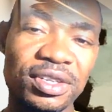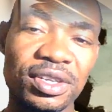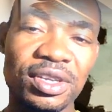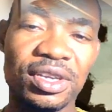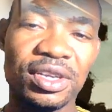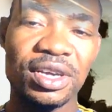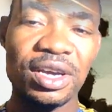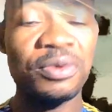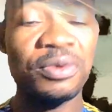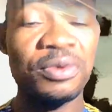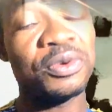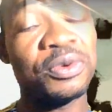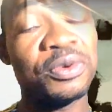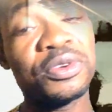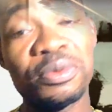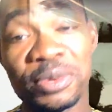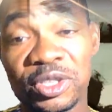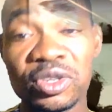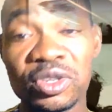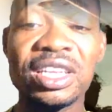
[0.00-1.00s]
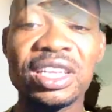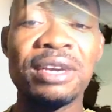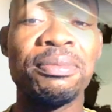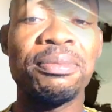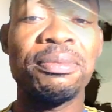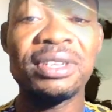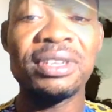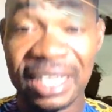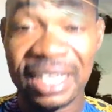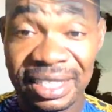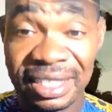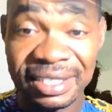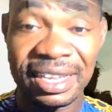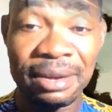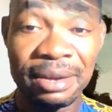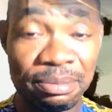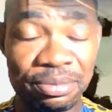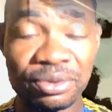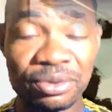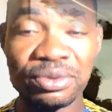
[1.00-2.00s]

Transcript: And we're going to be talking about examples.